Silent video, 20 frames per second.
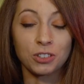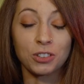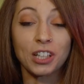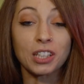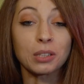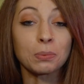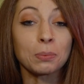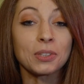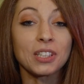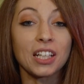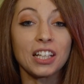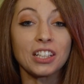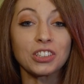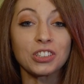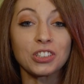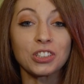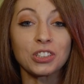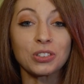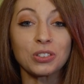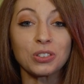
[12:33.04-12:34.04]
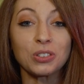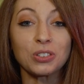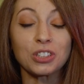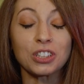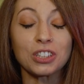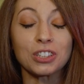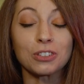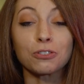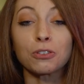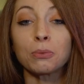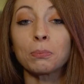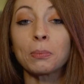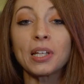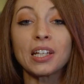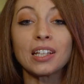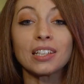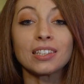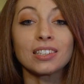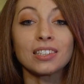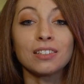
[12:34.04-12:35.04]
transportation solutions for
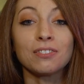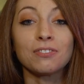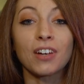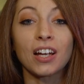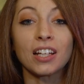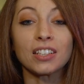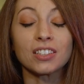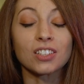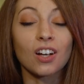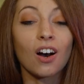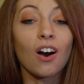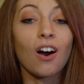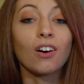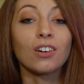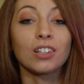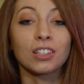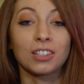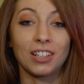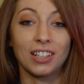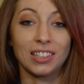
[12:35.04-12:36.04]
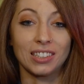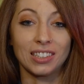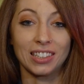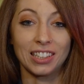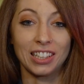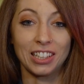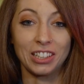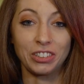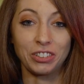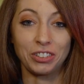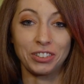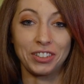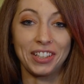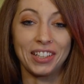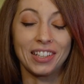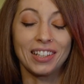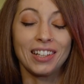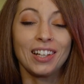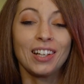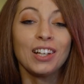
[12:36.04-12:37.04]
meetings and events all across the country.
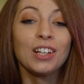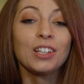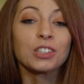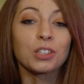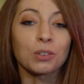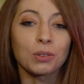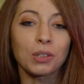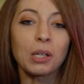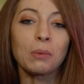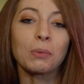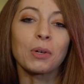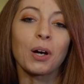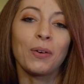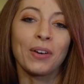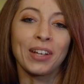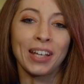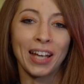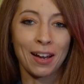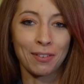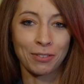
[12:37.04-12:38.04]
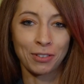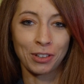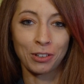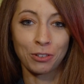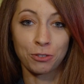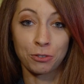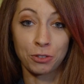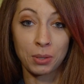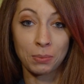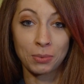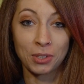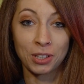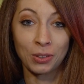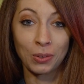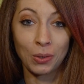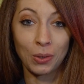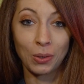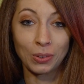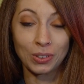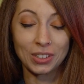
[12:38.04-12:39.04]
So keep going after your dreams and
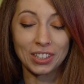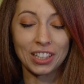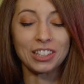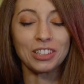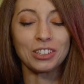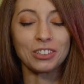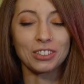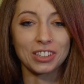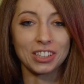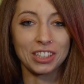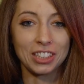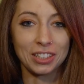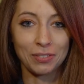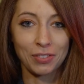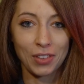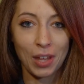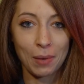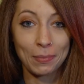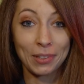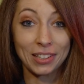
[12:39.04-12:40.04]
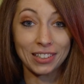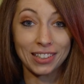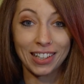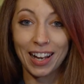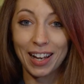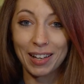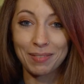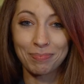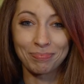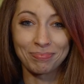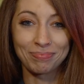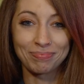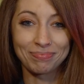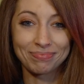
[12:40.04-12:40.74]
goals, and you'll achieve them in time.